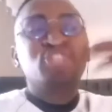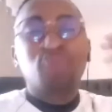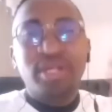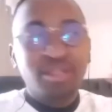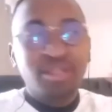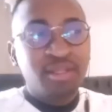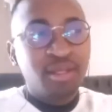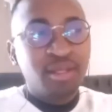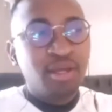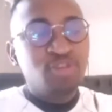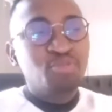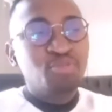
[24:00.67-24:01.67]
strength
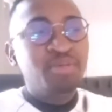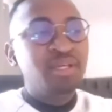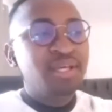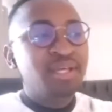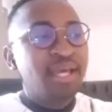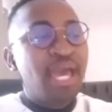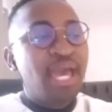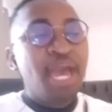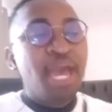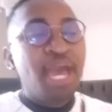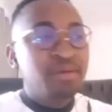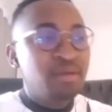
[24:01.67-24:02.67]
to be
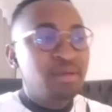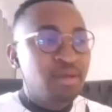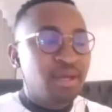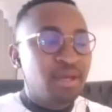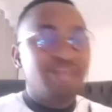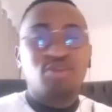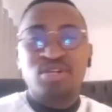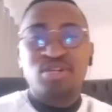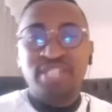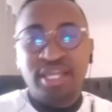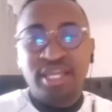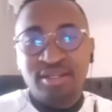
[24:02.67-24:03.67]
happy and
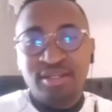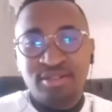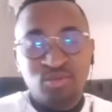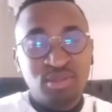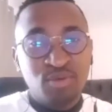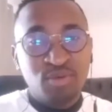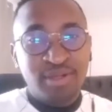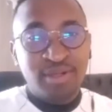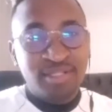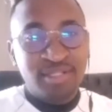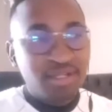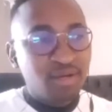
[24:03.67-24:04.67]
content with
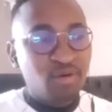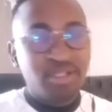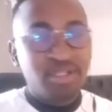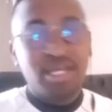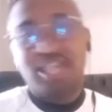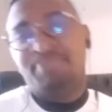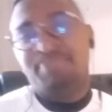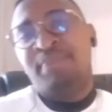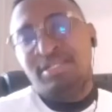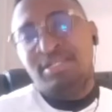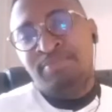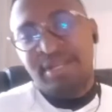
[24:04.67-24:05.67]
what God has,
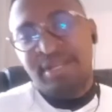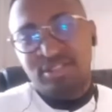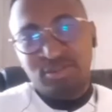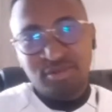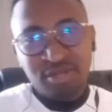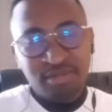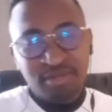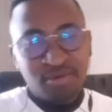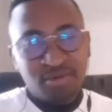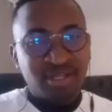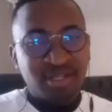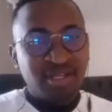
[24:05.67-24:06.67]
has blessed you.
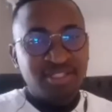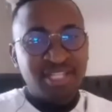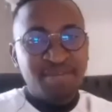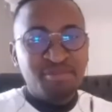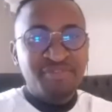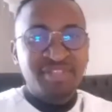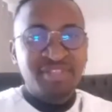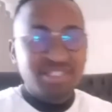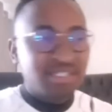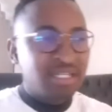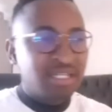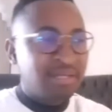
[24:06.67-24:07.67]
Because some of
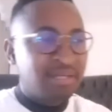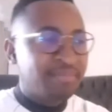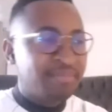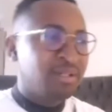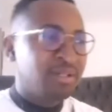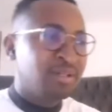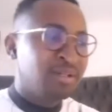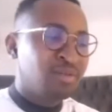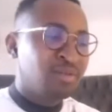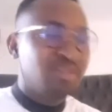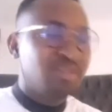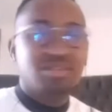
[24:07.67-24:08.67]
this uh, uh,
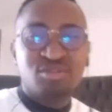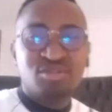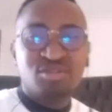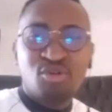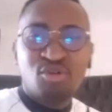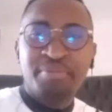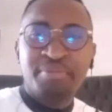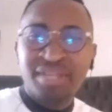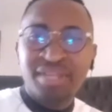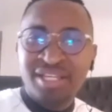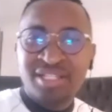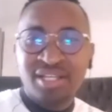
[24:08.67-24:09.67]
uh wanting to
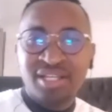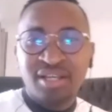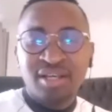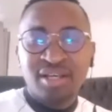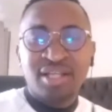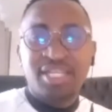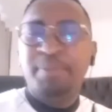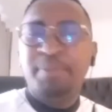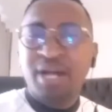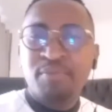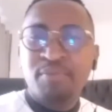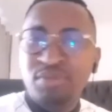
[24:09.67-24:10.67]
compete, uh,
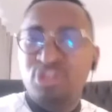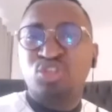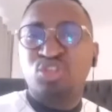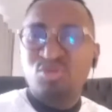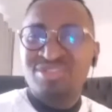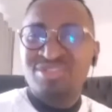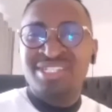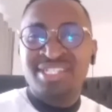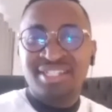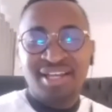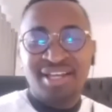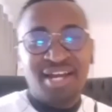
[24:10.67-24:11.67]
keeping up with the
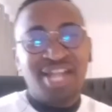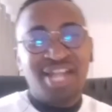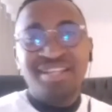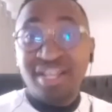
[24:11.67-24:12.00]
Joneses, yeah. I